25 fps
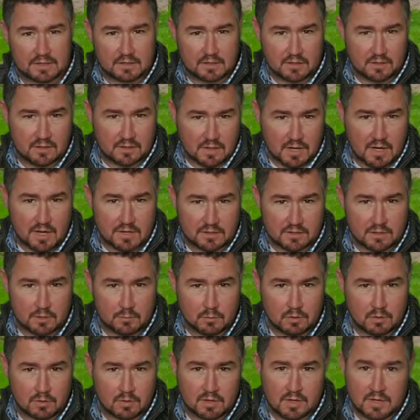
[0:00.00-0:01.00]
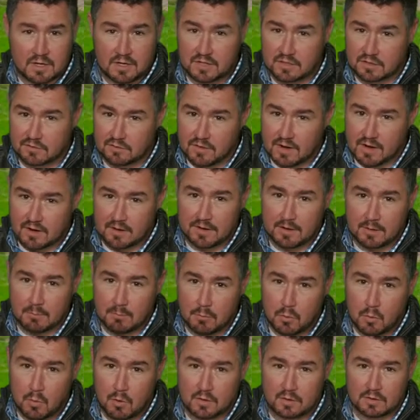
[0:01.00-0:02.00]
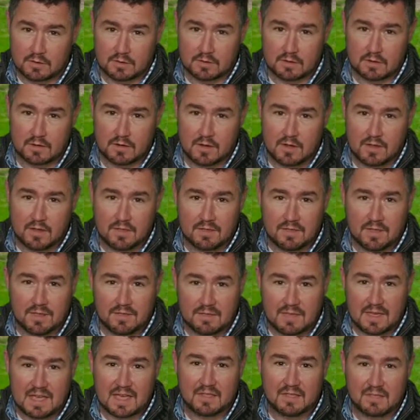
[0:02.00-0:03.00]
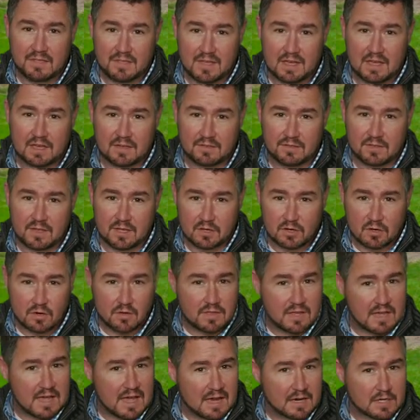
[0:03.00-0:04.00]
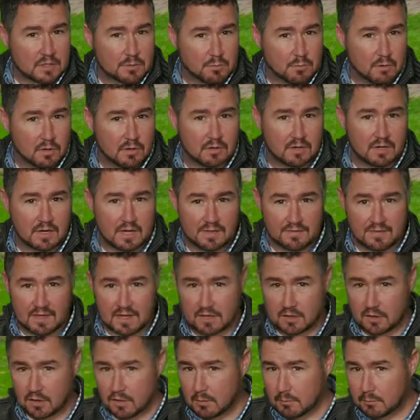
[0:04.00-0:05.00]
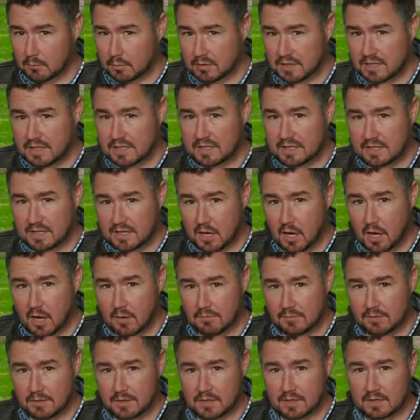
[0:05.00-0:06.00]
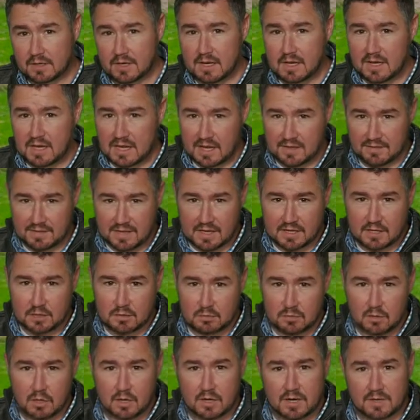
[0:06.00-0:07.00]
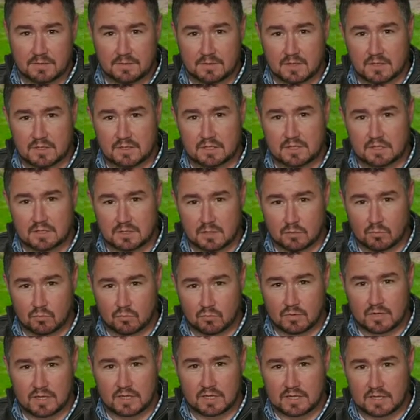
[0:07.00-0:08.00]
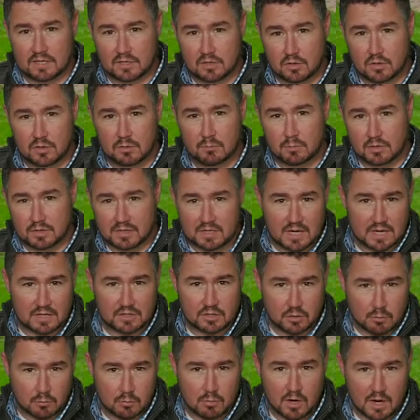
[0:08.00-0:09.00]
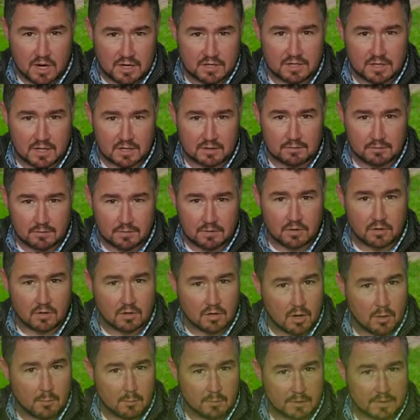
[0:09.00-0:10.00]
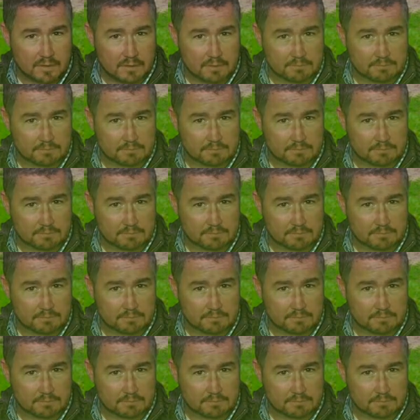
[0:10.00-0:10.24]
to the customer. It's very important that they think that you're the expert and that you're completely confident and that you look at this as a really good potential project for your company.